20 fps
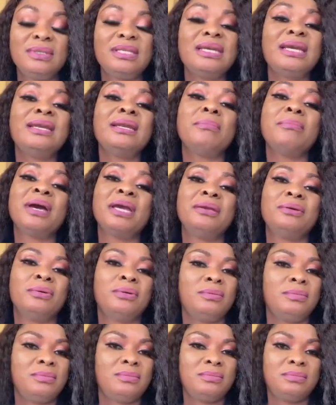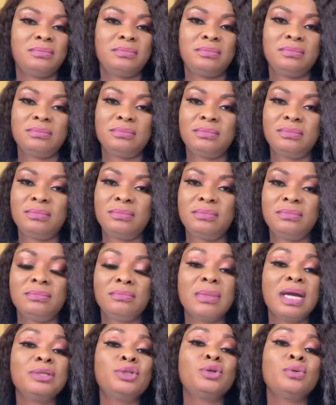Then am I
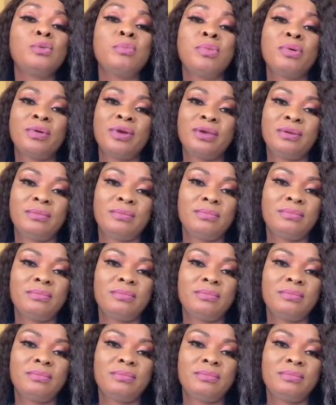my Joe boy,